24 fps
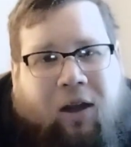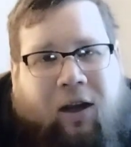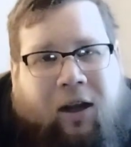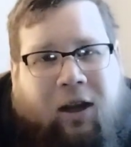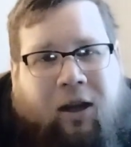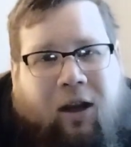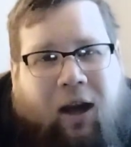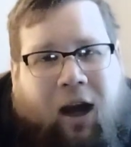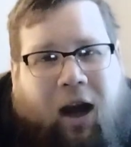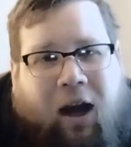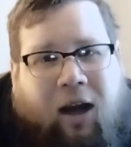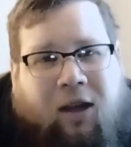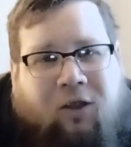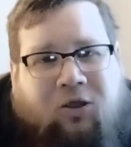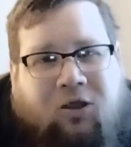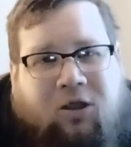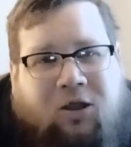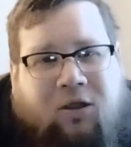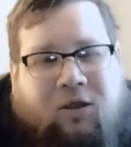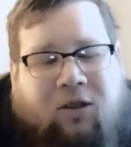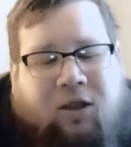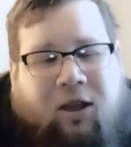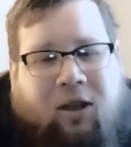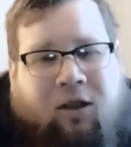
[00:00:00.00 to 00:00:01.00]
And as
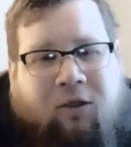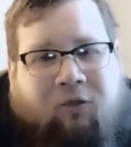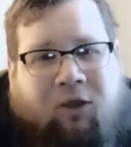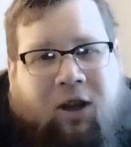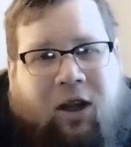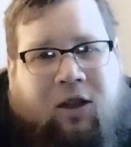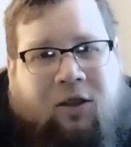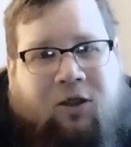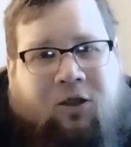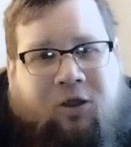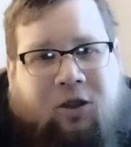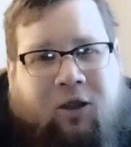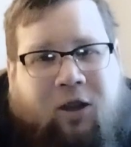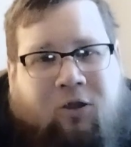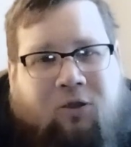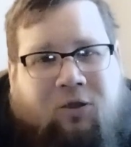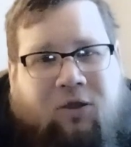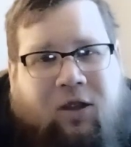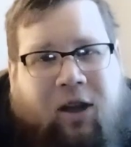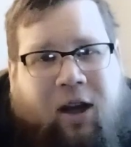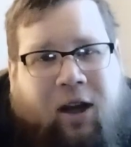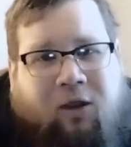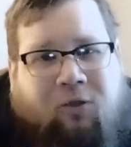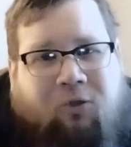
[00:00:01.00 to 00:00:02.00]
she's getting ready, she goes
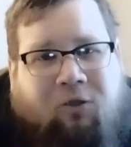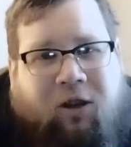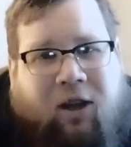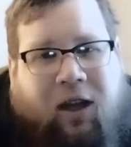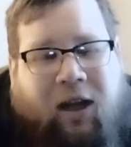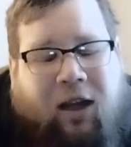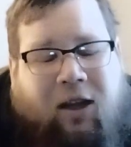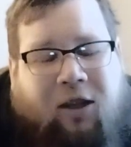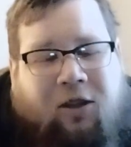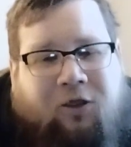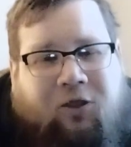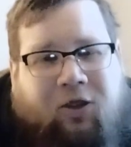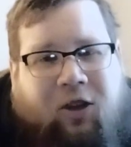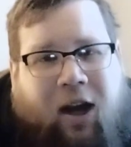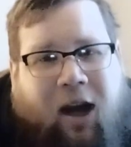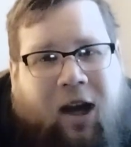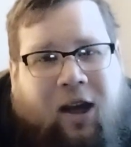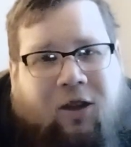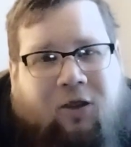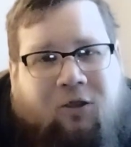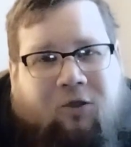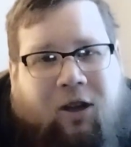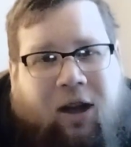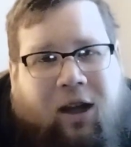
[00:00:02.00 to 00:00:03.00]
down to her Aunt
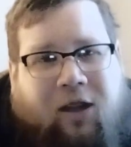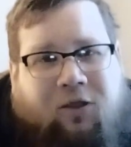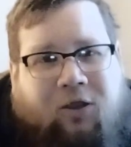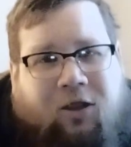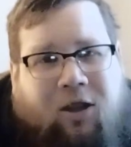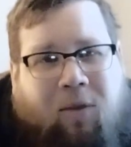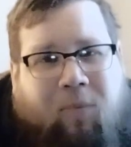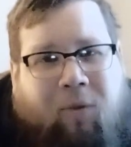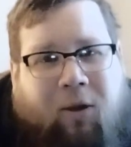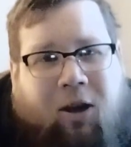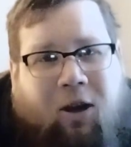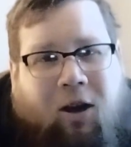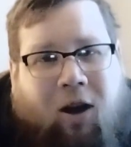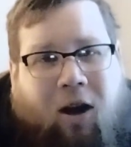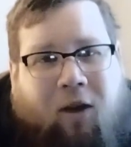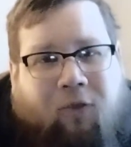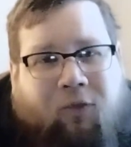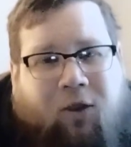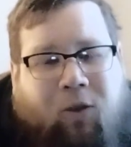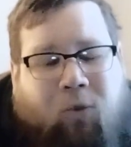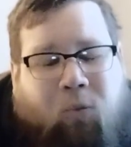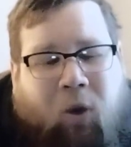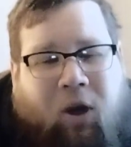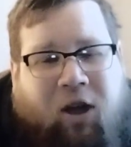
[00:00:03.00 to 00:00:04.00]
Jackie, who has a cup of
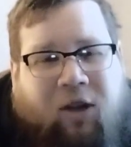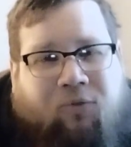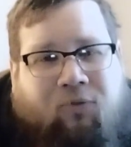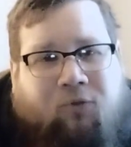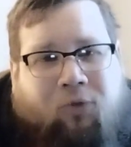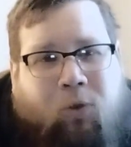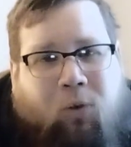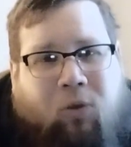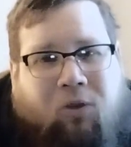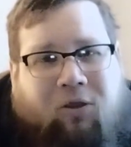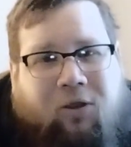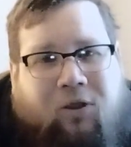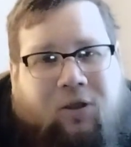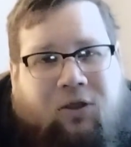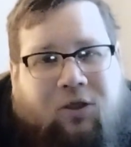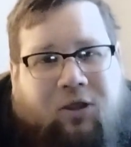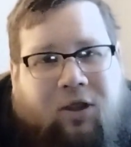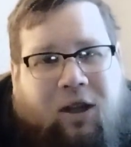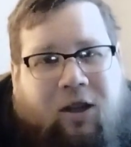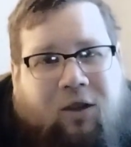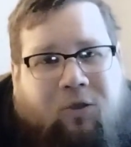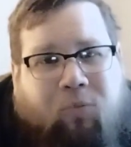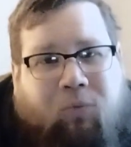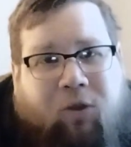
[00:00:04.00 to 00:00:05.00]
coffee waiting for her, and
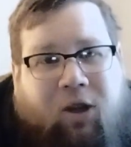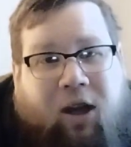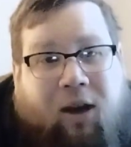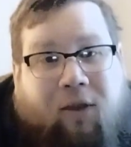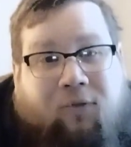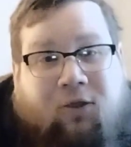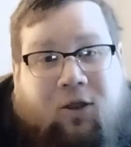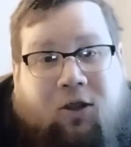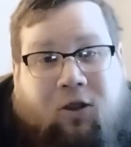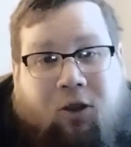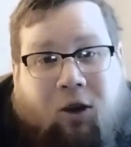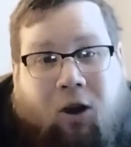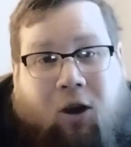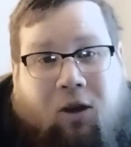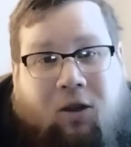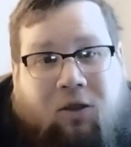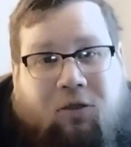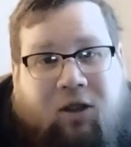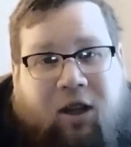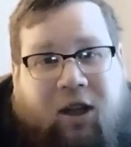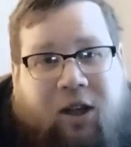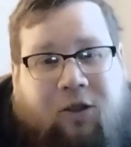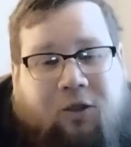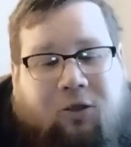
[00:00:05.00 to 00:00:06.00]
says, "We have to talk
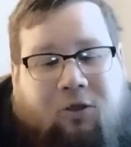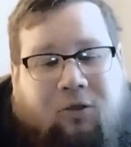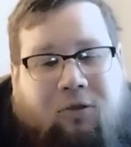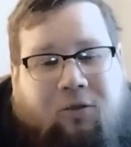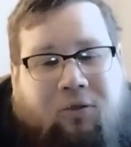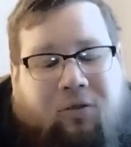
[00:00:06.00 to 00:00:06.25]
later."